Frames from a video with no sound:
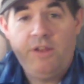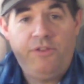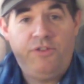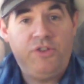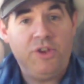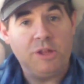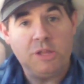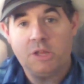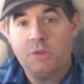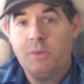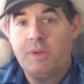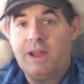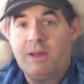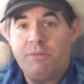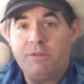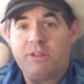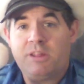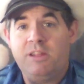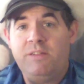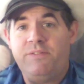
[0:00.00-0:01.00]
Just what I
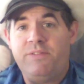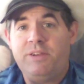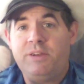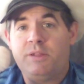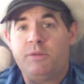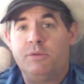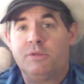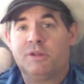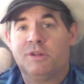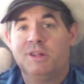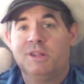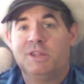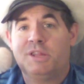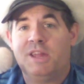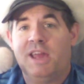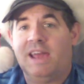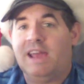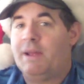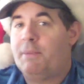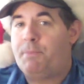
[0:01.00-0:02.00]
was convinced it was going to
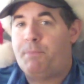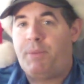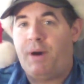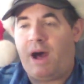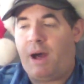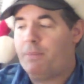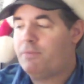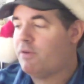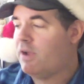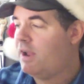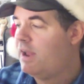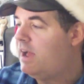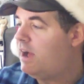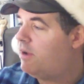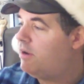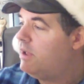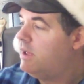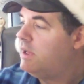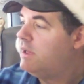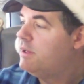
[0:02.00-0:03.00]
stay. It popped right
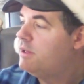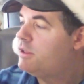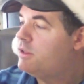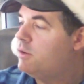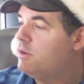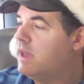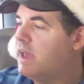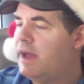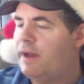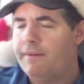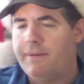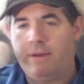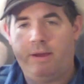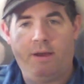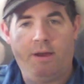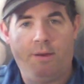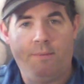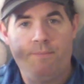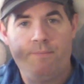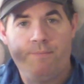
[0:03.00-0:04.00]
out. So
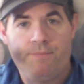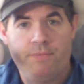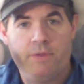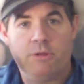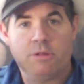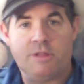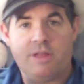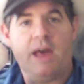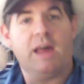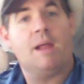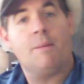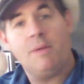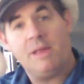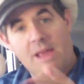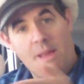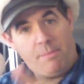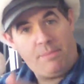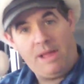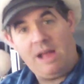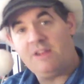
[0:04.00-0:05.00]
yeah, there's that. I'm
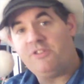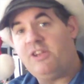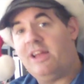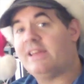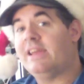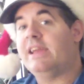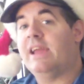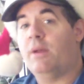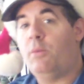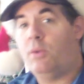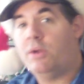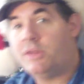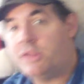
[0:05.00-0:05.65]
going to get Blackjack again.